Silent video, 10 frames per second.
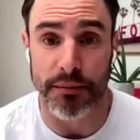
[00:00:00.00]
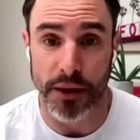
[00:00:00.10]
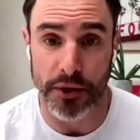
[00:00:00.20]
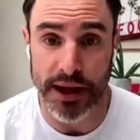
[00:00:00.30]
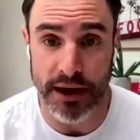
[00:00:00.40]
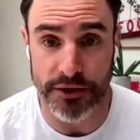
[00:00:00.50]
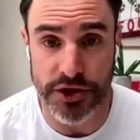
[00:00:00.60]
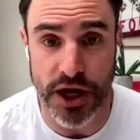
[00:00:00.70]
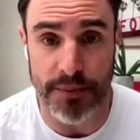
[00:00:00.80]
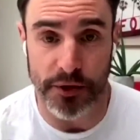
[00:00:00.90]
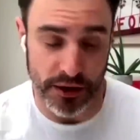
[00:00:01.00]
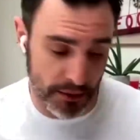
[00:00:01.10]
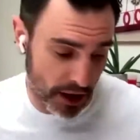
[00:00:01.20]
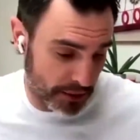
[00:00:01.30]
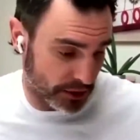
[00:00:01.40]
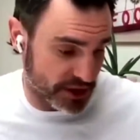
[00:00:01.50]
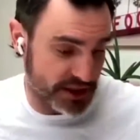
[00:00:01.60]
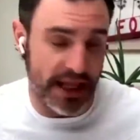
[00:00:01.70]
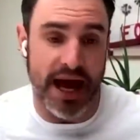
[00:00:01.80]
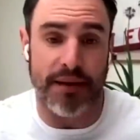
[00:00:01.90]
A marble countertop or a marble
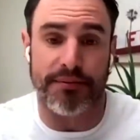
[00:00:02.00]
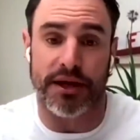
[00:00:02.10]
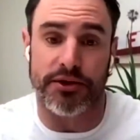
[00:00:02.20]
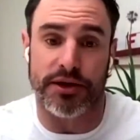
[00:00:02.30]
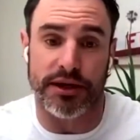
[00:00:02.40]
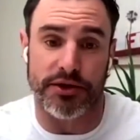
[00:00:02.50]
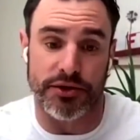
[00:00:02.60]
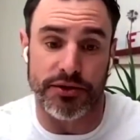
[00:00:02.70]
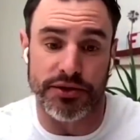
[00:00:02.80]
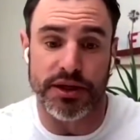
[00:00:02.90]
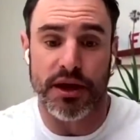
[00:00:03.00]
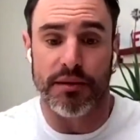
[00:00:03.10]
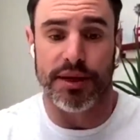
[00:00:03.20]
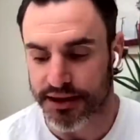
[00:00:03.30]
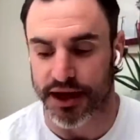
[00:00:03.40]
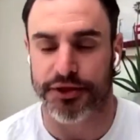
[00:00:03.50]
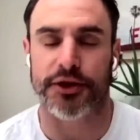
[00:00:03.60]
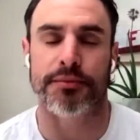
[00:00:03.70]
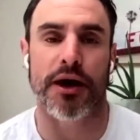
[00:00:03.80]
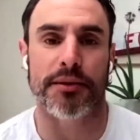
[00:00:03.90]
slab that you can use. The
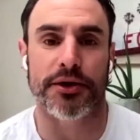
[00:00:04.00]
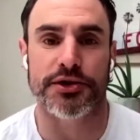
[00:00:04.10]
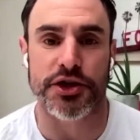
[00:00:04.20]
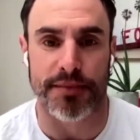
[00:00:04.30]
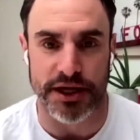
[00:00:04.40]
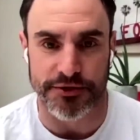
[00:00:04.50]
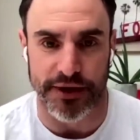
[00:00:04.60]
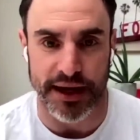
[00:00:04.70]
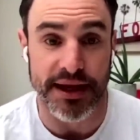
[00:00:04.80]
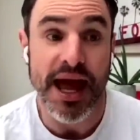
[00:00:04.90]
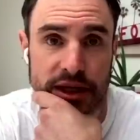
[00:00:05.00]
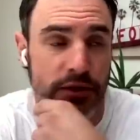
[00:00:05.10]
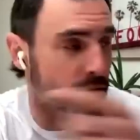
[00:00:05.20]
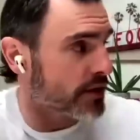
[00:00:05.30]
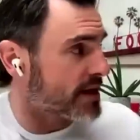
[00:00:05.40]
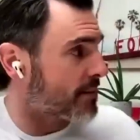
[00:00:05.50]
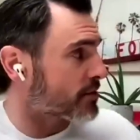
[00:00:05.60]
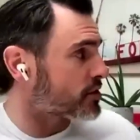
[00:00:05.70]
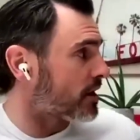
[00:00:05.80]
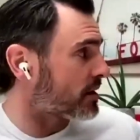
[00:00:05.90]
thermometer is your best friend. In order to
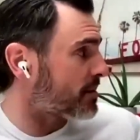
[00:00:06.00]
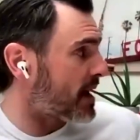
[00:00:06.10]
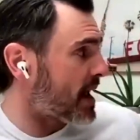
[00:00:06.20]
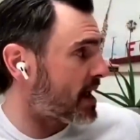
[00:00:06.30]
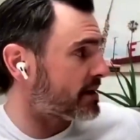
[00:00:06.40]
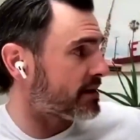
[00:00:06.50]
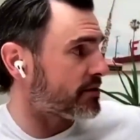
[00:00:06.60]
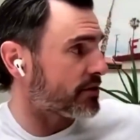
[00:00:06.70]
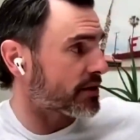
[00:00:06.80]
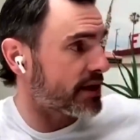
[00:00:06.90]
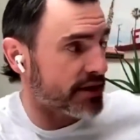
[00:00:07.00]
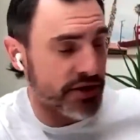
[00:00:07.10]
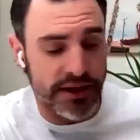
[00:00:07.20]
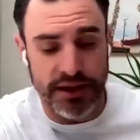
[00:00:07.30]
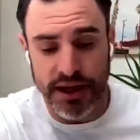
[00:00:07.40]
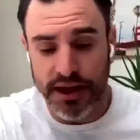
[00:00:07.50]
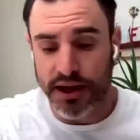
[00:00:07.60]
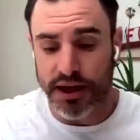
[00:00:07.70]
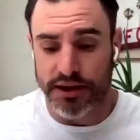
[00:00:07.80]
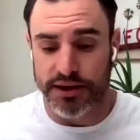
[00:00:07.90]
temper chocolate by hand in your kitchen,
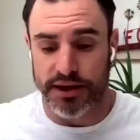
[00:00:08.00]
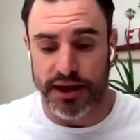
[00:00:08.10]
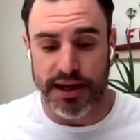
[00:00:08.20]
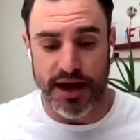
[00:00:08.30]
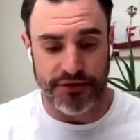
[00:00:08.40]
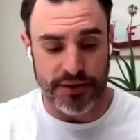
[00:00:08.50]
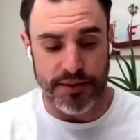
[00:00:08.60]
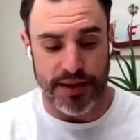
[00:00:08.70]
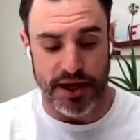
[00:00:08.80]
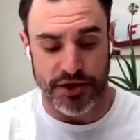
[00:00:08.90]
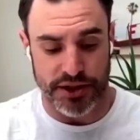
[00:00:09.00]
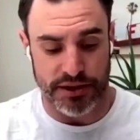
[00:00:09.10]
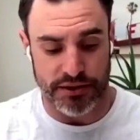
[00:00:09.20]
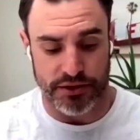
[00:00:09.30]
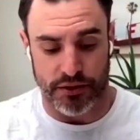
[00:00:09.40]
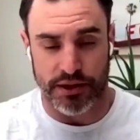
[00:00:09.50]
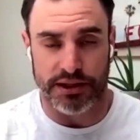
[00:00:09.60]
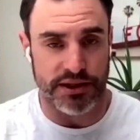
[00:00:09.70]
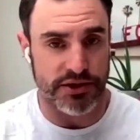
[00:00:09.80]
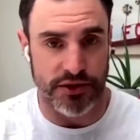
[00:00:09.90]
you have to be patient. Don't
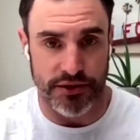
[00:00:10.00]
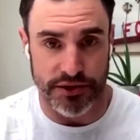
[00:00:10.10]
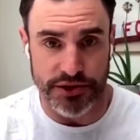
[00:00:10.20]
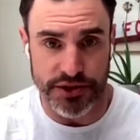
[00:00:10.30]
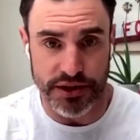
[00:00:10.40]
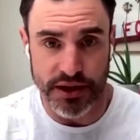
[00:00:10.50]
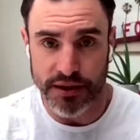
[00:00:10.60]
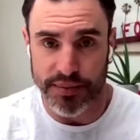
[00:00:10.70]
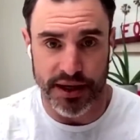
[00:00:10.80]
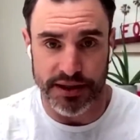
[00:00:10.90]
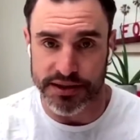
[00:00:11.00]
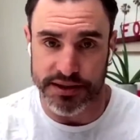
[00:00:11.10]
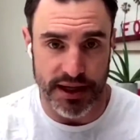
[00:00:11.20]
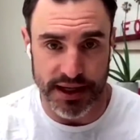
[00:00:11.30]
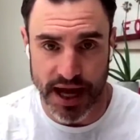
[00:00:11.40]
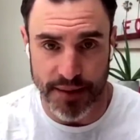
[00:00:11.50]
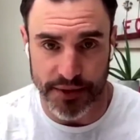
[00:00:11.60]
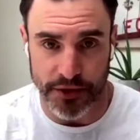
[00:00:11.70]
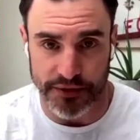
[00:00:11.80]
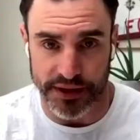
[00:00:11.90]
get discouraged, because it's not going to
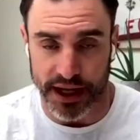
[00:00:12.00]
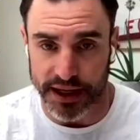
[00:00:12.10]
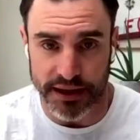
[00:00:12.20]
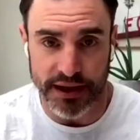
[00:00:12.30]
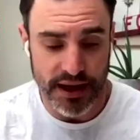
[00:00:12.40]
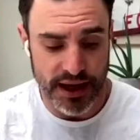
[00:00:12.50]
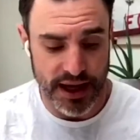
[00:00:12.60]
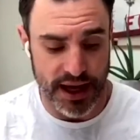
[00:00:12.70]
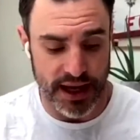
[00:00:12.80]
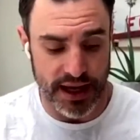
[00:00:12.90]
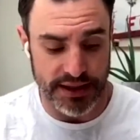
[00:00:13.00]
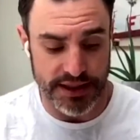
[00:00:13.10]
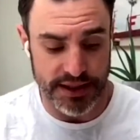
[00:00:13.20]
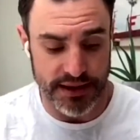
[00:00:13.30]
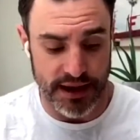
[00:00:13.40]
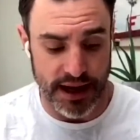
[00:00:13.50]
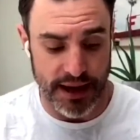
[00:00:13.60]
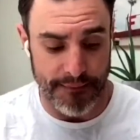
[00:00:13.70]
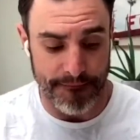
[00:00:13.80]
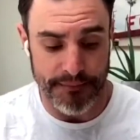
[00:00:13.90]
happen overnight. And
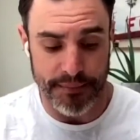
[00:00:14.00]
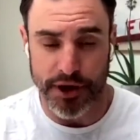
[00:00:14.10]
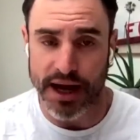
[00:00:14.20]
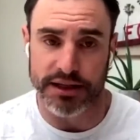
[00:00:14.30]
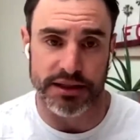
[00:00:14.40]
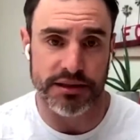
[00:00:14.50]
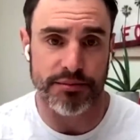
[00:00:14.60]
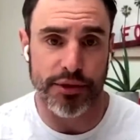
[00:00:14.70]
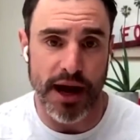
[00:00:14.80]
practice.